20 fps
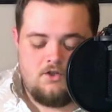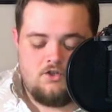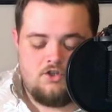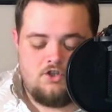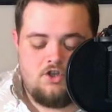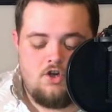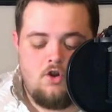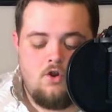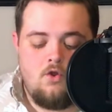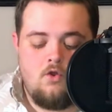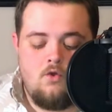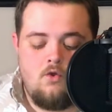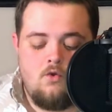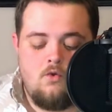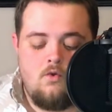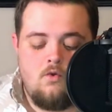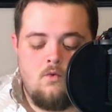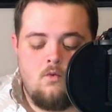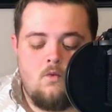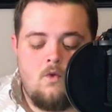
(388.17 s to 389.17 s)

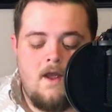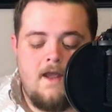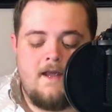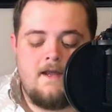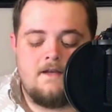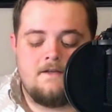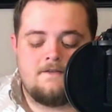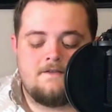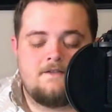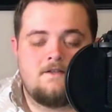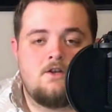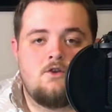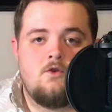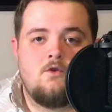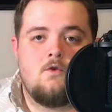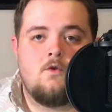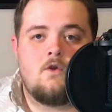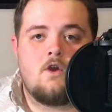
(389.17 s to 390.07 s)
two ways to